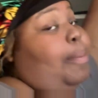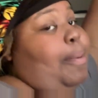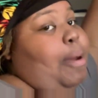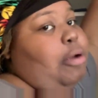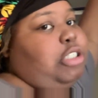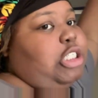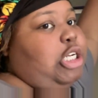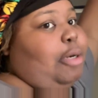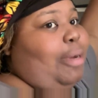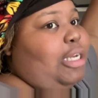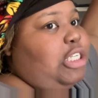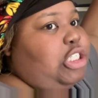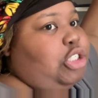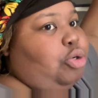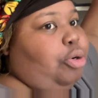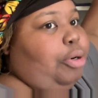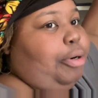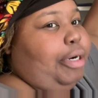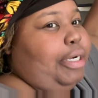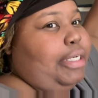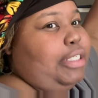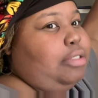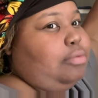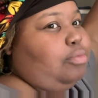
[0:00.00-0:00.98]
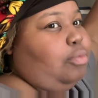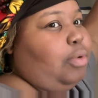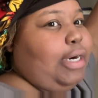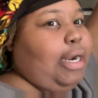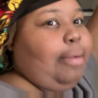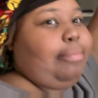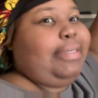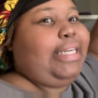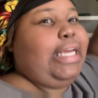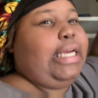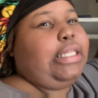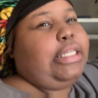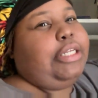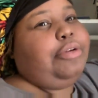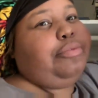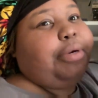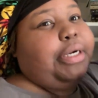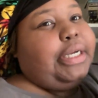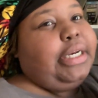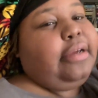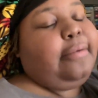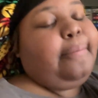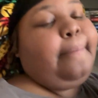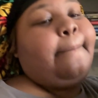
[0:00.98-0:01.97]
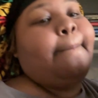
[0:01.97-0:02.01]
posting on my stories when I'm daily
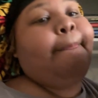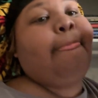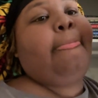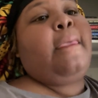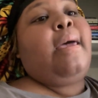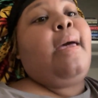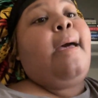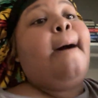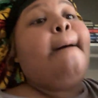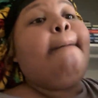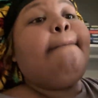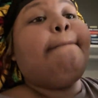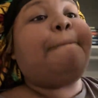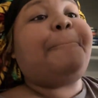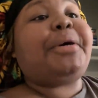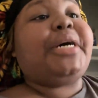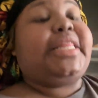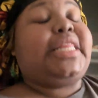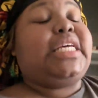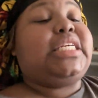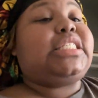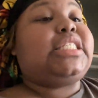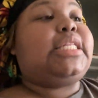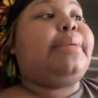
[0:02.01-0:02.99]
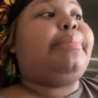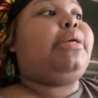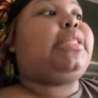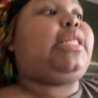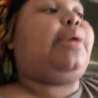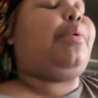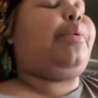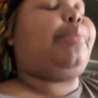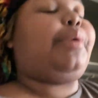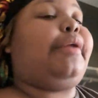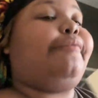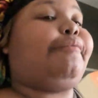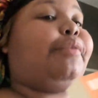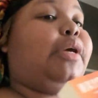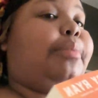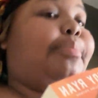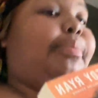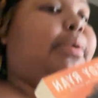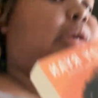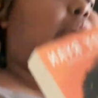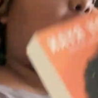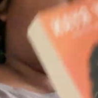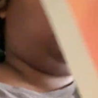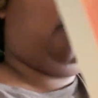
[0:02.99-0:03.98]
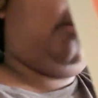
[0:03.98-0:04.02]
reading. But this is the book that we're reading for the
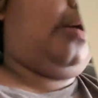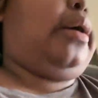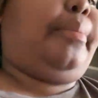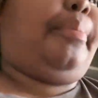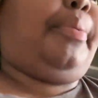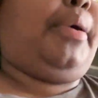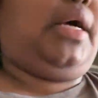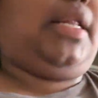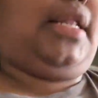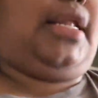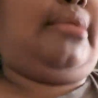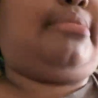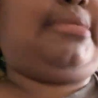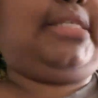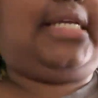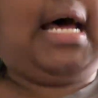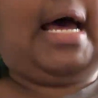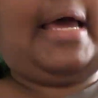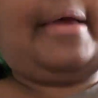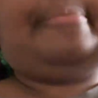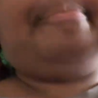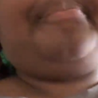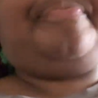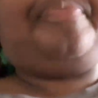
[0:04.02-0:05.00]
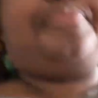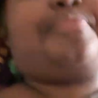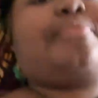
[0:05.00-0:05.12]
book, uh, book club tonight.